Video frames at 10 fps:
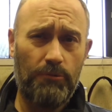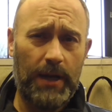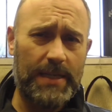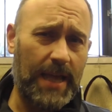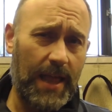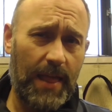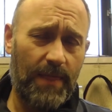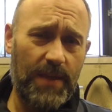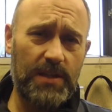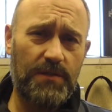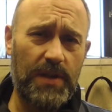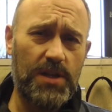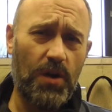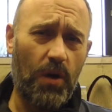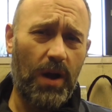Right, this
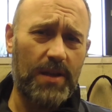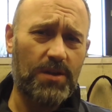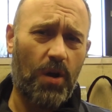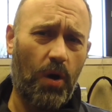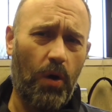video is